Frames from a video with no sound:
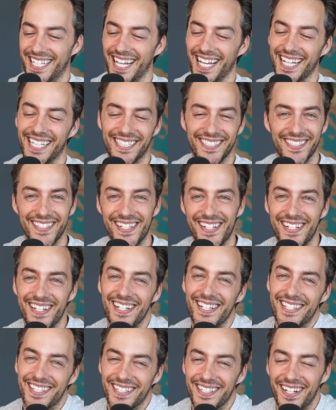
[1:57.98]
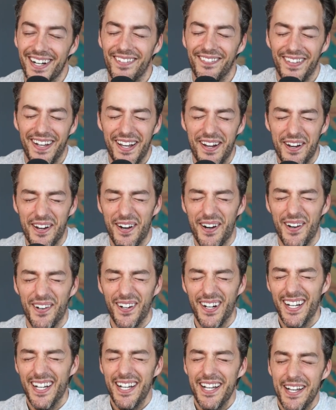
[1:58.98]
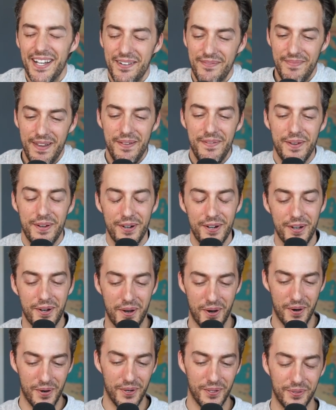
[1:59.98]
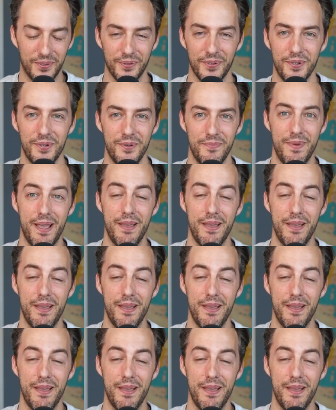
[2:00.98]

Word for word: take those sheets off. I know. Maybe you're in a cold room.